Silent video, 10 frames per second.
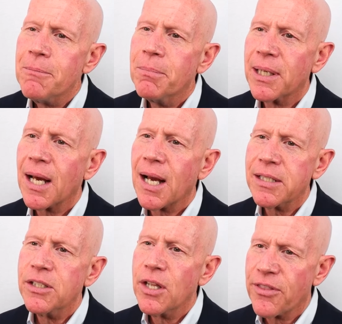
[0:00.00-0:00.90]
But
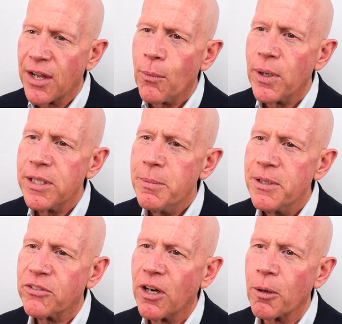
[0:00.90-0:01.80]
I thought I wanted to be
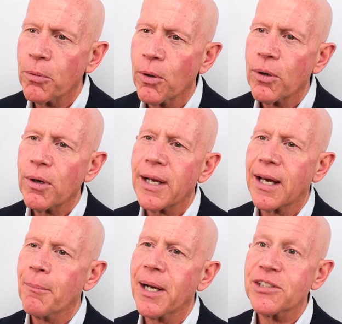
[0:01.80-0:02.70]
a stockbroker. I
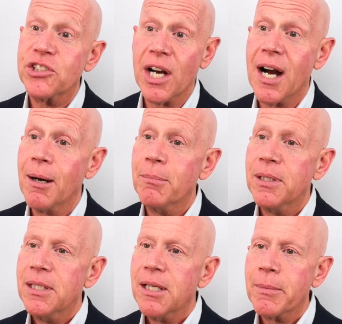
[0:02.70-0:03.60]
got my job.
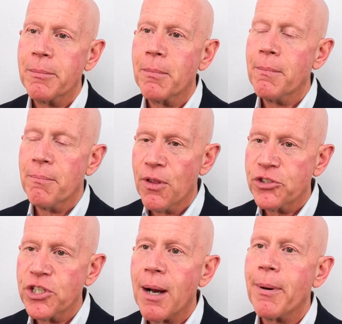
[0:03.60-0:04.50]
I mean, the
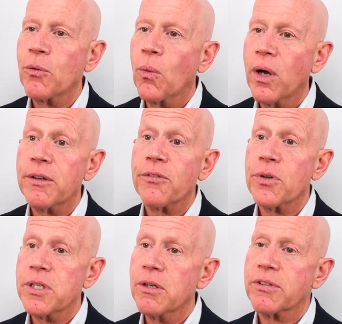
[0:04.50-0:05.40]
job I'd wanted
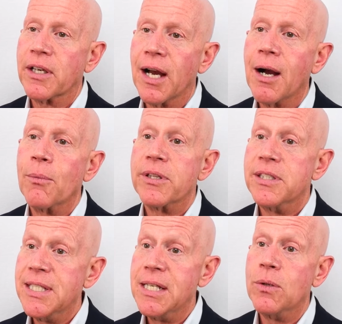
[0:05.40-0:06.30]
for years, I got
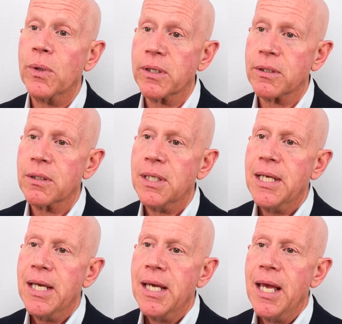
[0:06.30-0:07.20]
with Dean Witter.
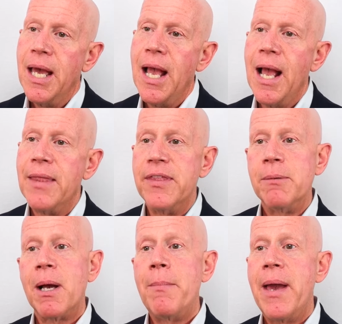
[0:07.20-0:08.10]
And
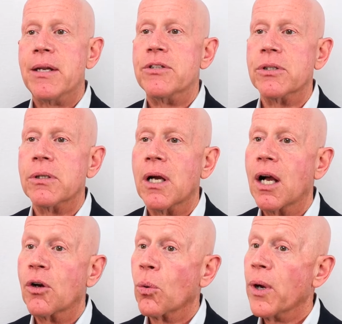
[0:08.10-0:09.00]
then my manager,
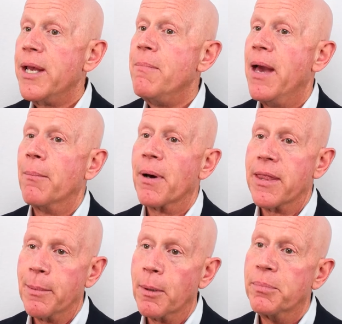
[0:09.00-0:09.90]
a great man by
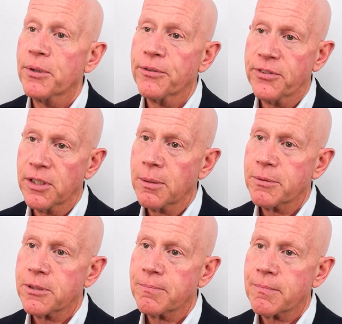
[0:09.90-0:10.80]
the name of Bill Phillips,